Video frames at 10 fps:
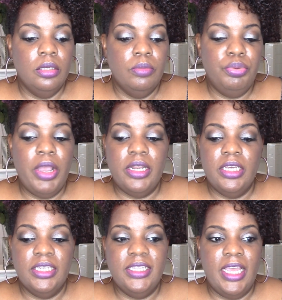
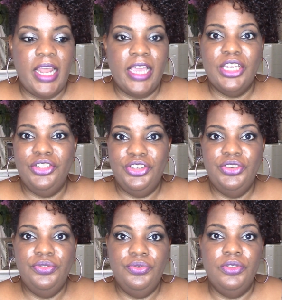products that I can
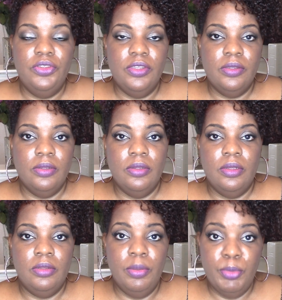use
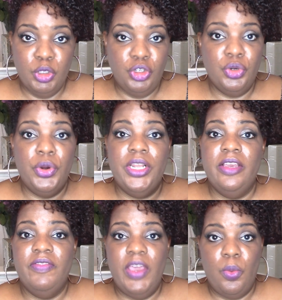the majority
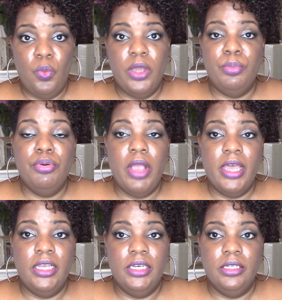of that one
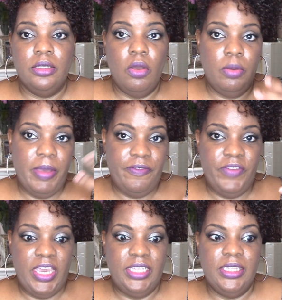product on my
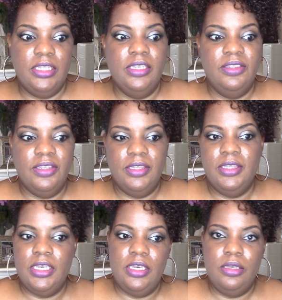face just to
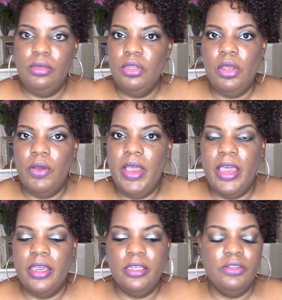see, you know,
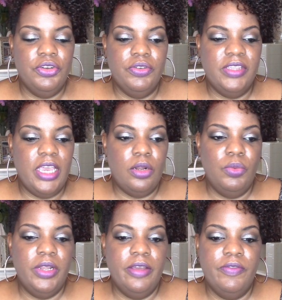how it turns out or
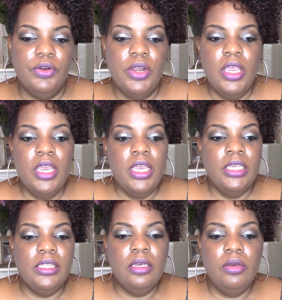whatever.
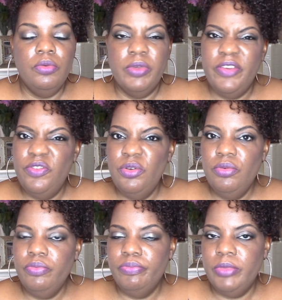So if
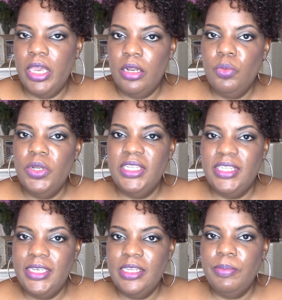you kind of want to
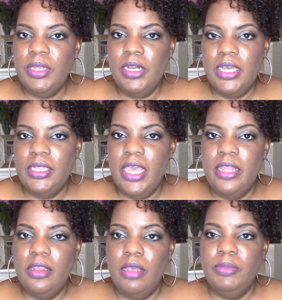see something like
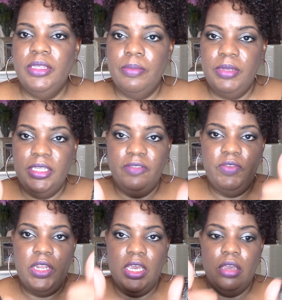that, thumbs up this
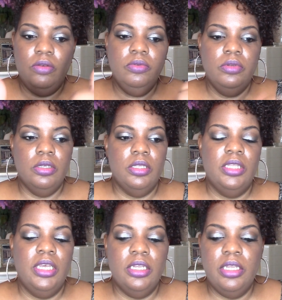video.
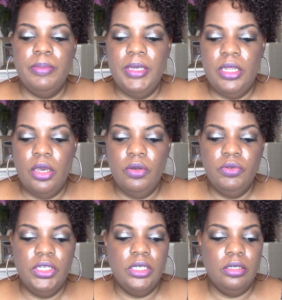That'll let me know
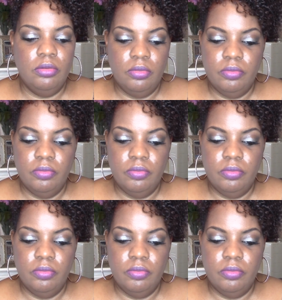to